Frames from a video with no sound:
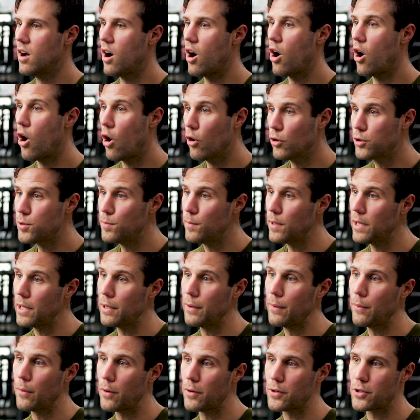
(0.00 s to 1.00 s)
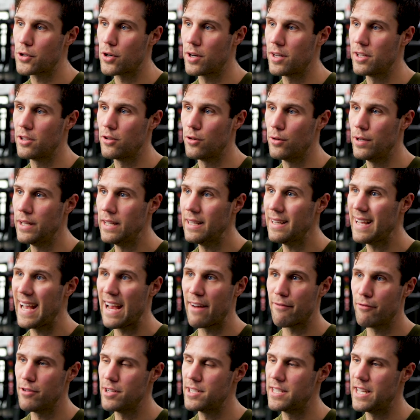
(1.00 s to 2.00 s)
Ultimately, what we're trying to do here
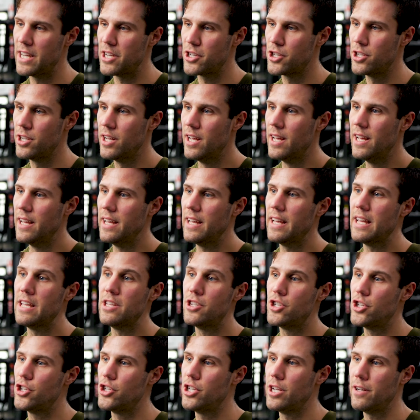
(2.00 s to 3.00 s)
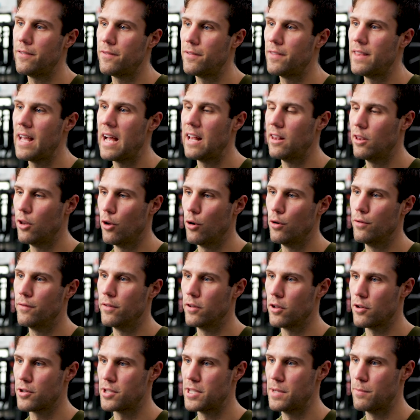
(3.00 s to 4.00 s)
every session is shift that load
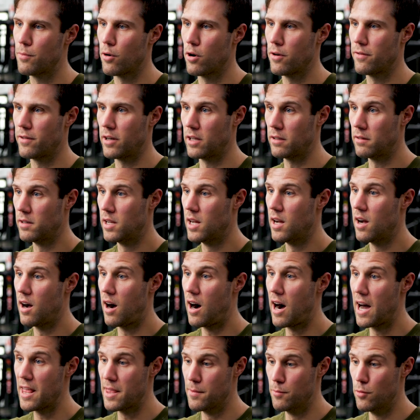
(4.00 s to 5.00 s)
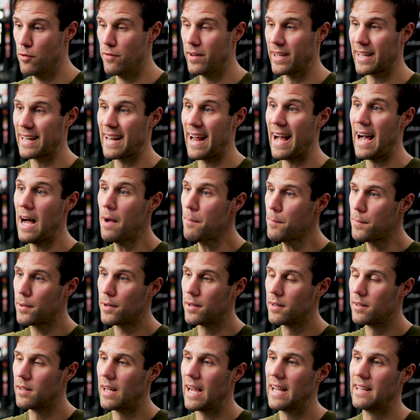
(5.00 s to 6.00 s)
velocity profile, either moving it up
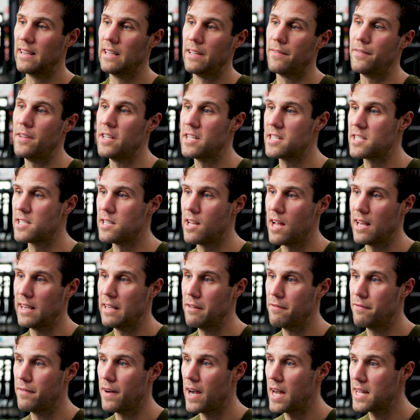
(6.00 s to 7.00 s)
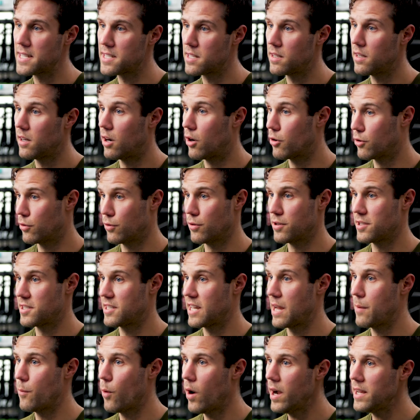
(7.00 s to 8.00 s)
and lifting slightly faster on all the
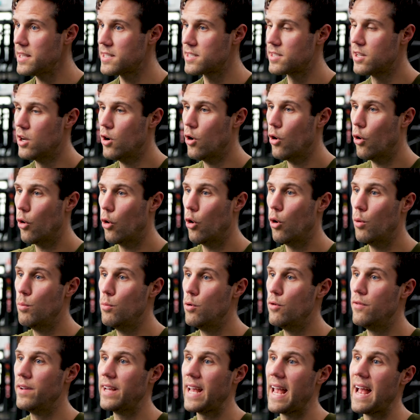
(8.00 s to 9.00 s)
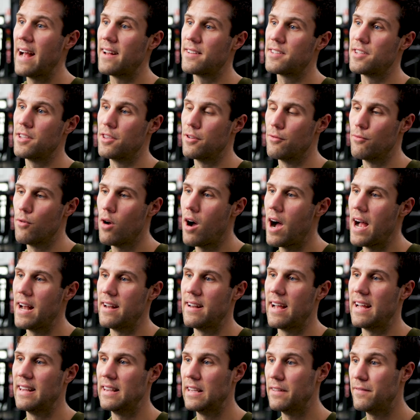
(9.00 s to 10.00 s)
same weights, or moving out to the right
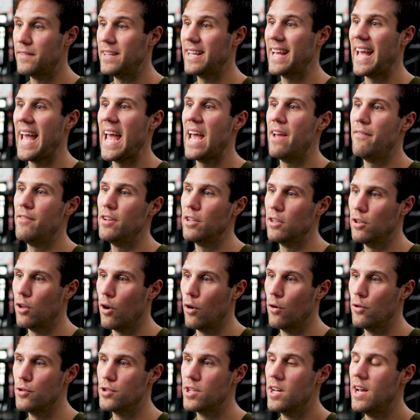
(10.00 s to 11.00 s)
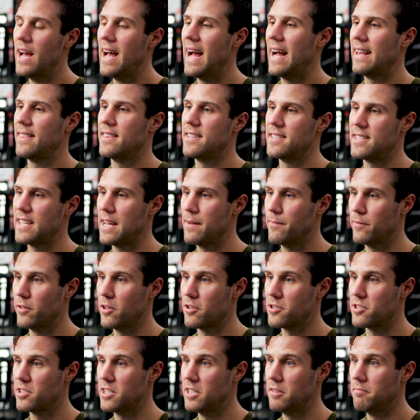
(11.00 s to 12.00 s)
and lifting heavier loads at the same
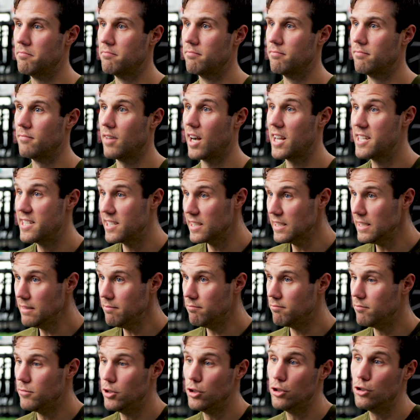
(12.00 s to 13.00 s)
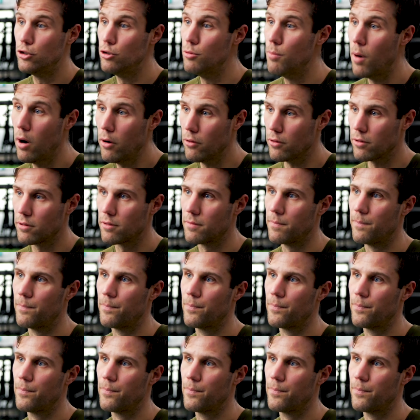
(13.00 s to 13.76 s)
velocity. Ideally, you'd do both.